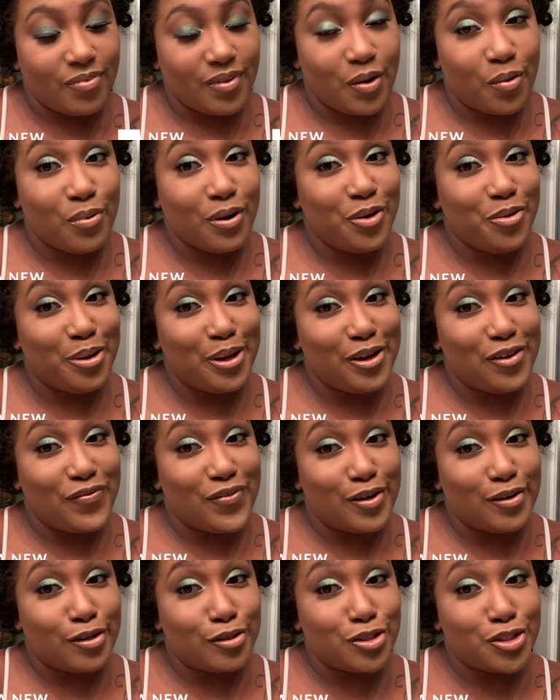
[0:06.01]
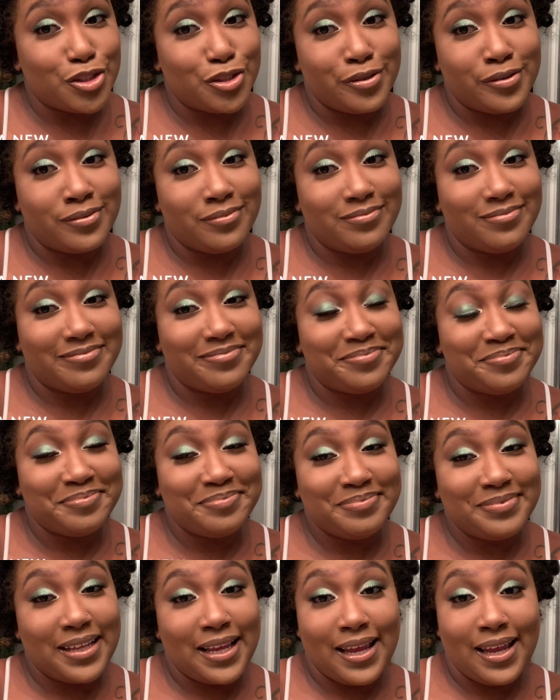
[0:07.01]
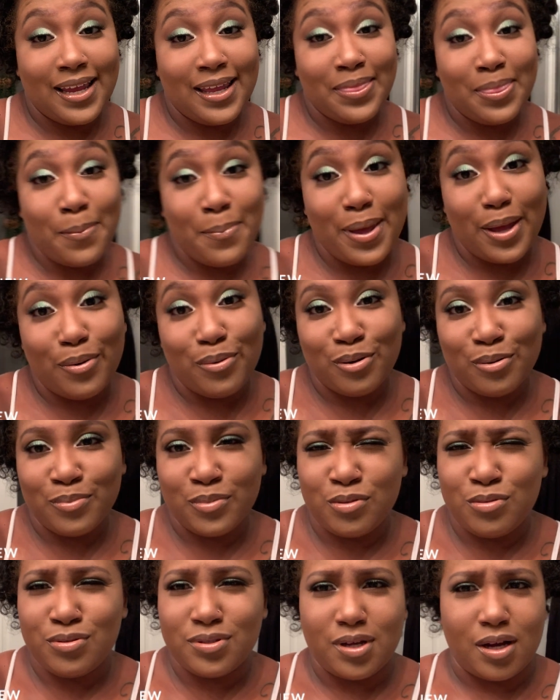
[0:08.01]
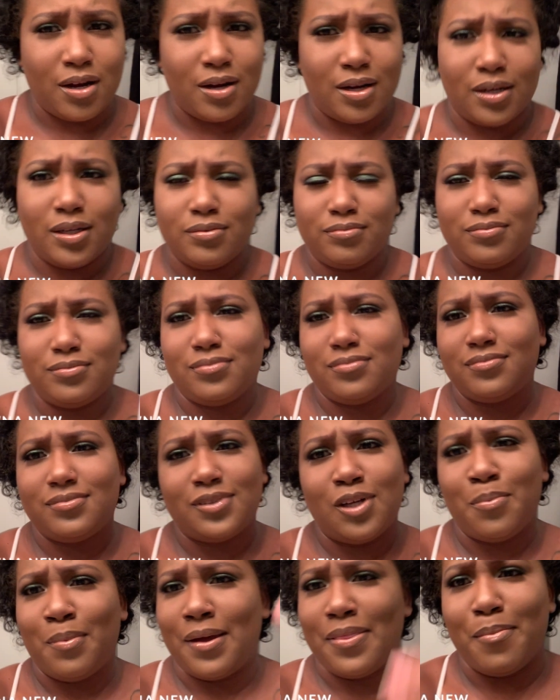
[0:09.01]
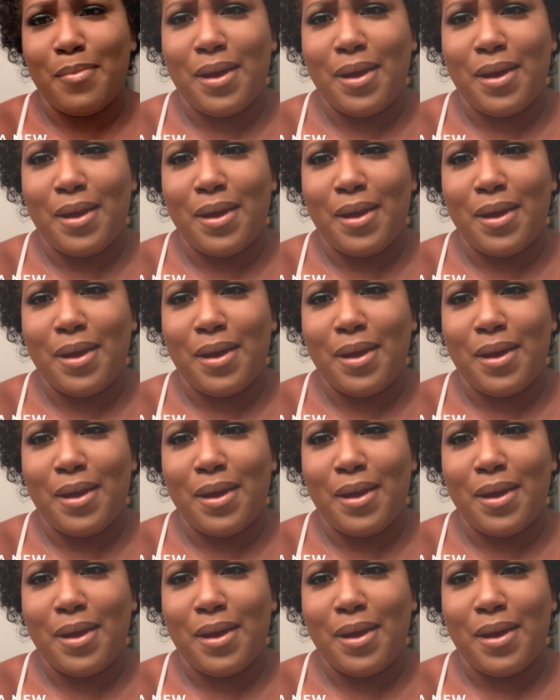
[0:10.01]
we're doing a photo shoot in the bedroom. Ooh, sorry, don't mind the